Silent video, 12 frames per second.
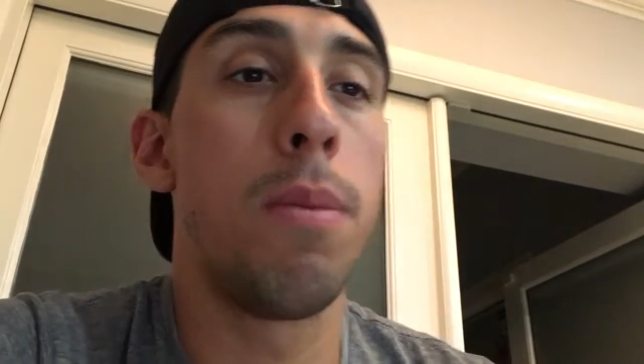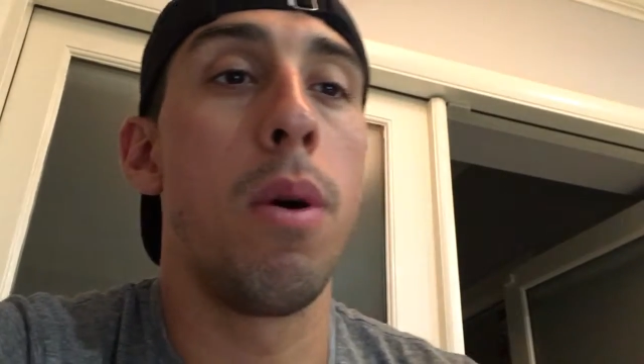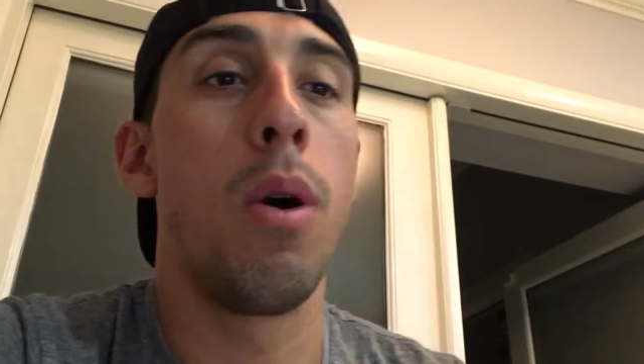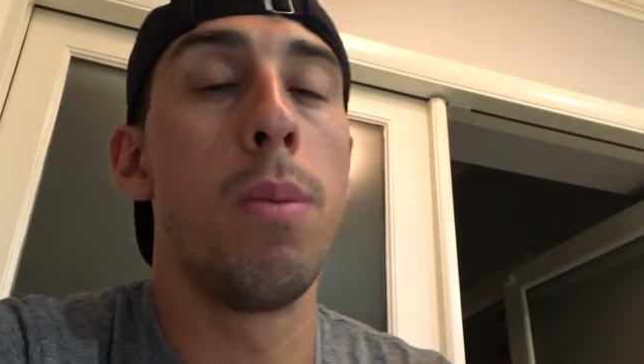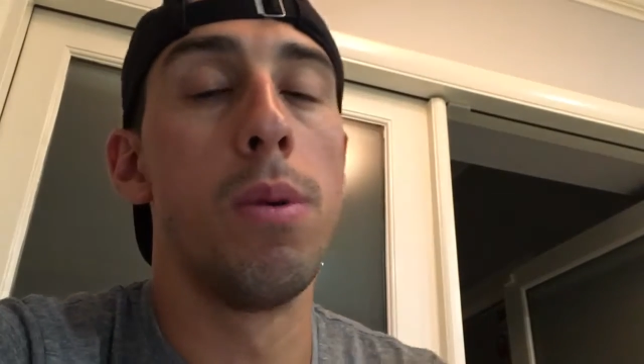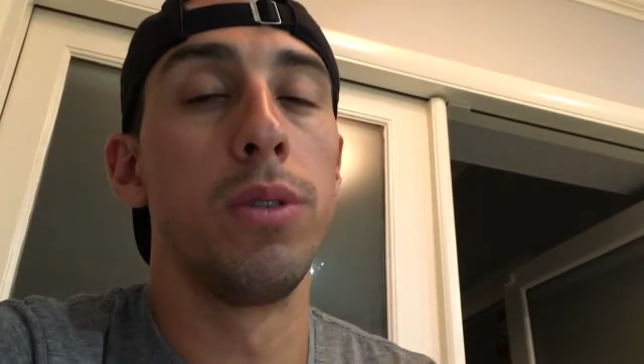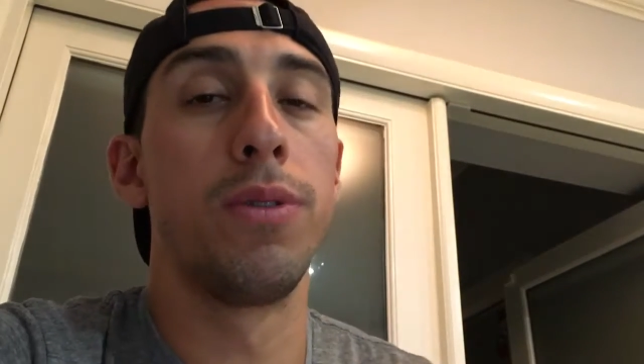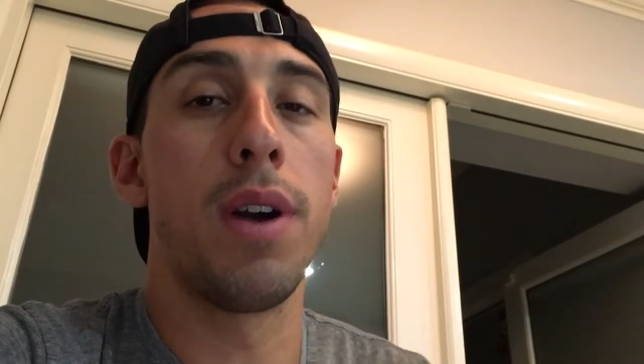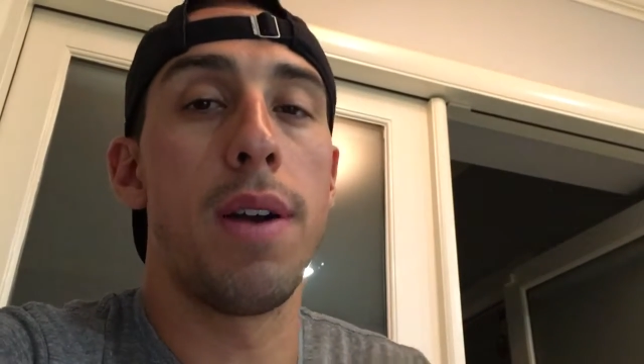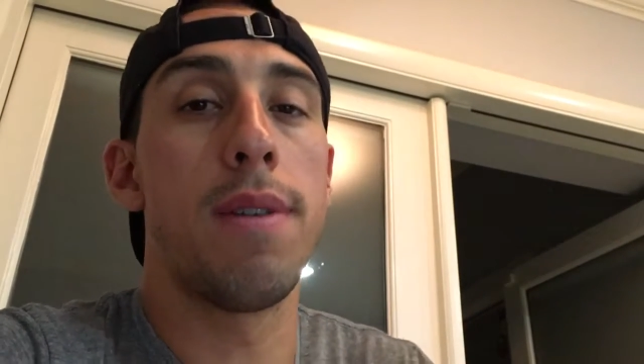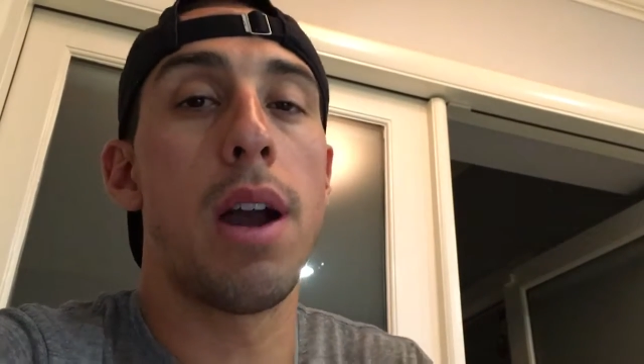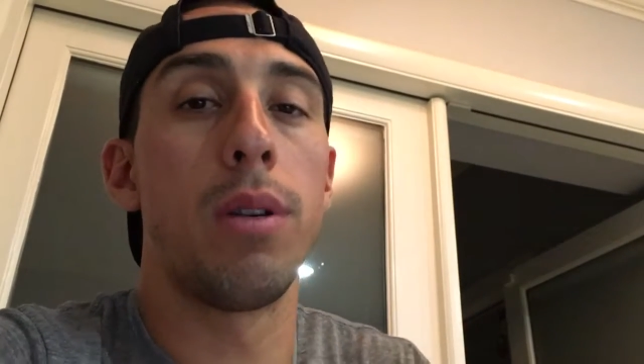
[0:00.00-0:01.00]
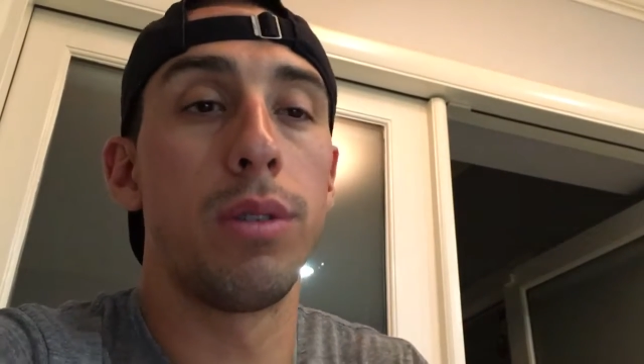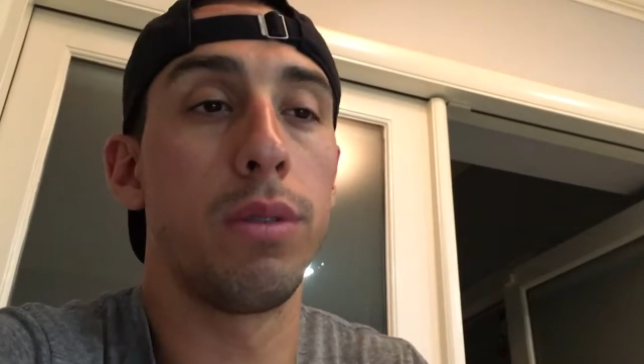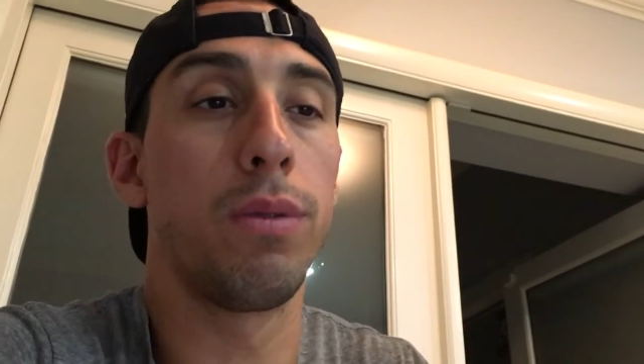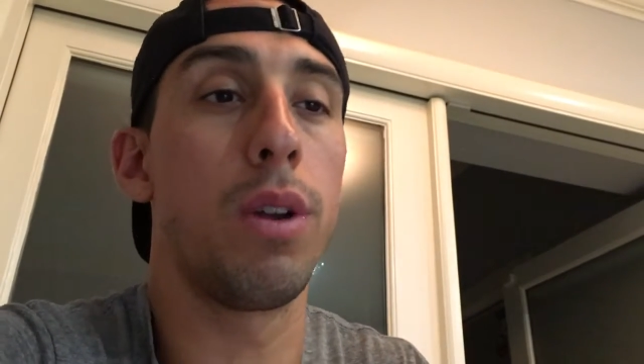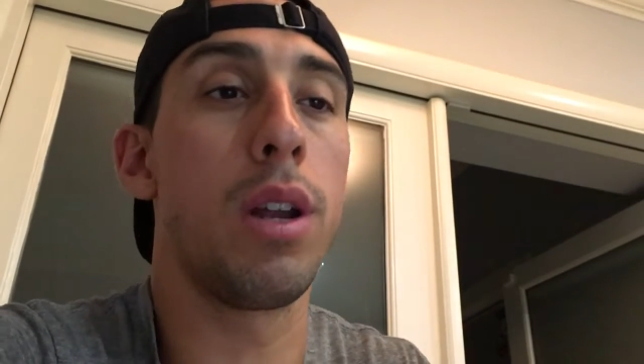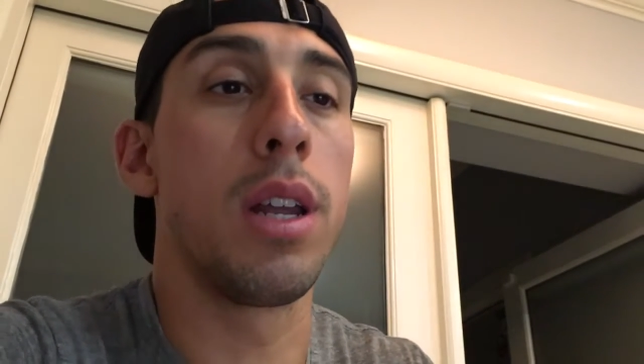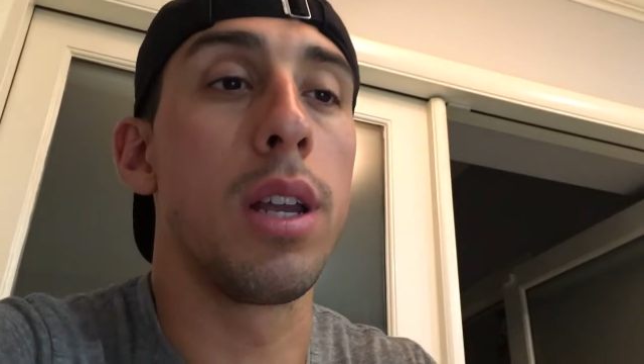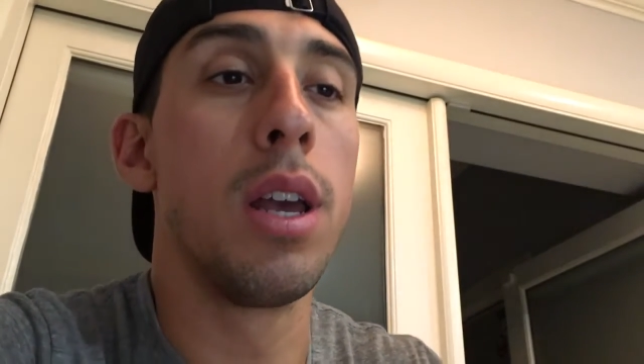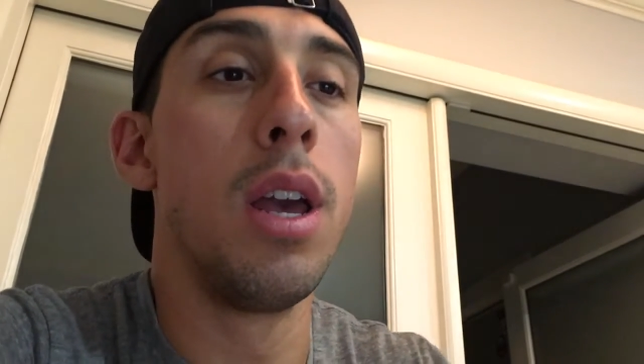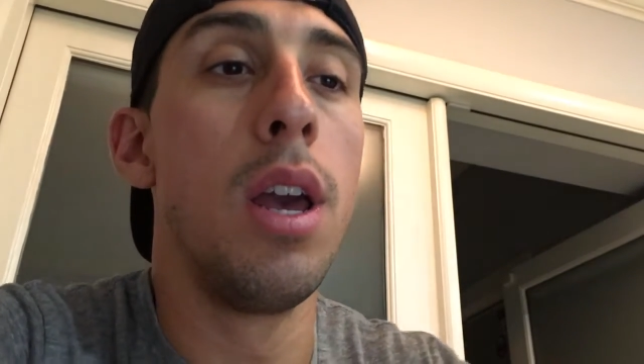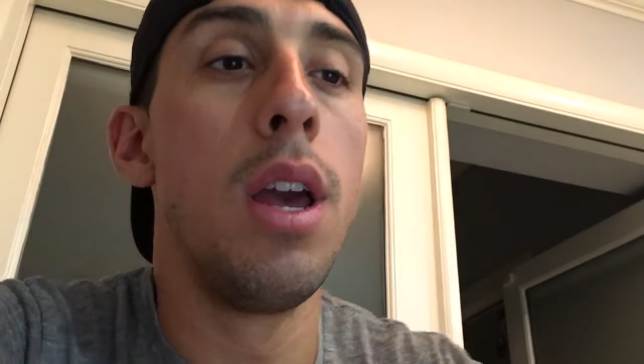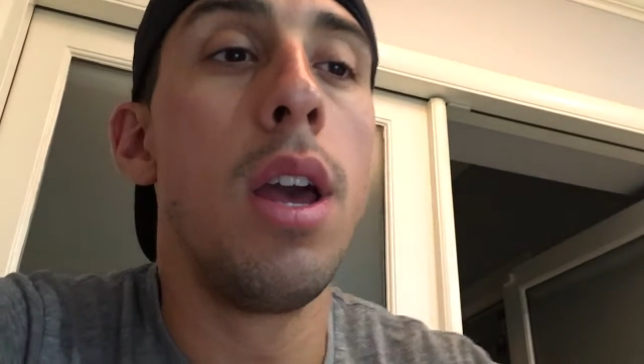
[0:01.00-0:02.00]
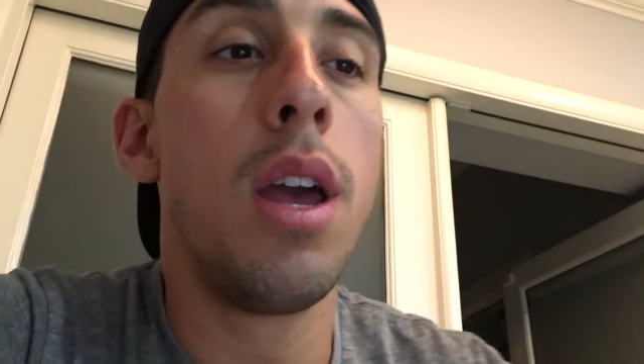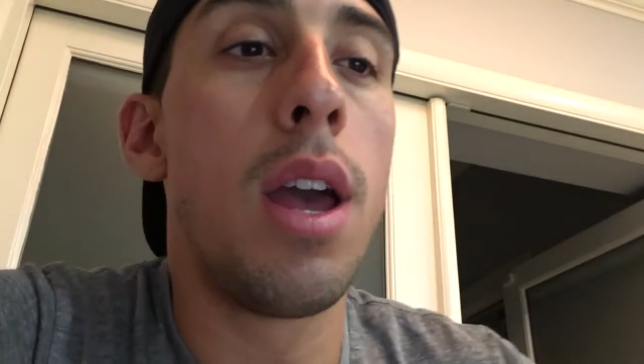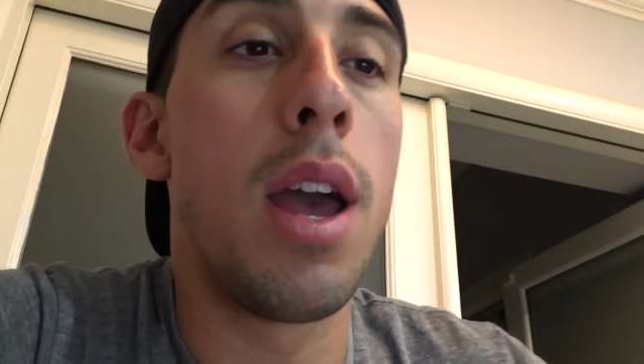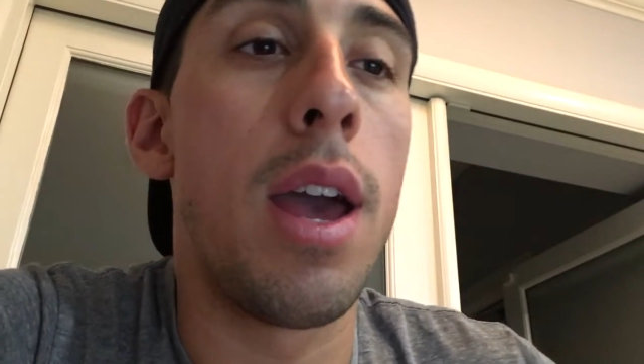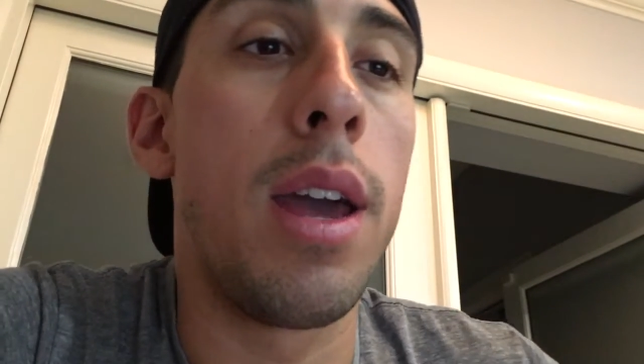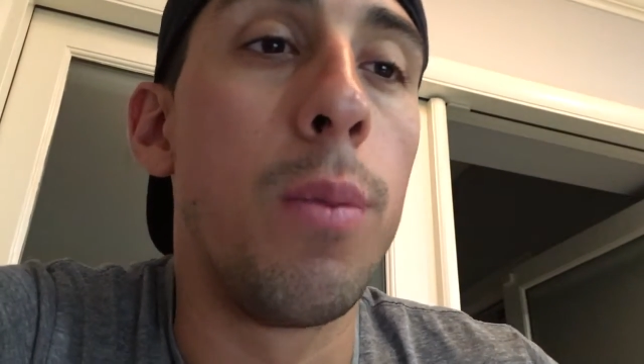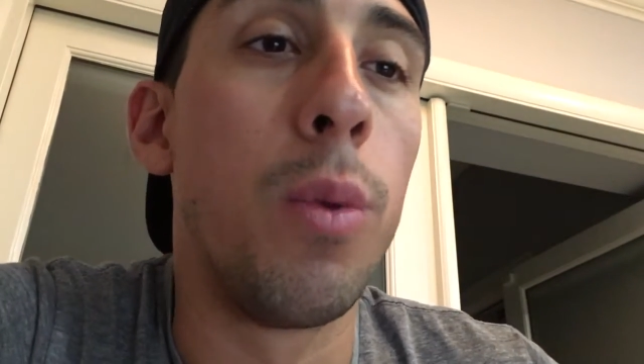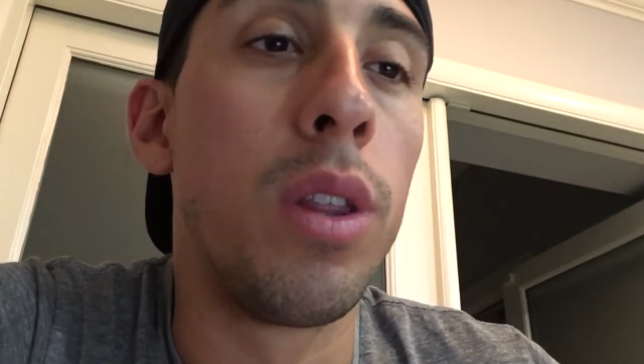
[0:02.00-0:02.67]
almost 5 hours of running. And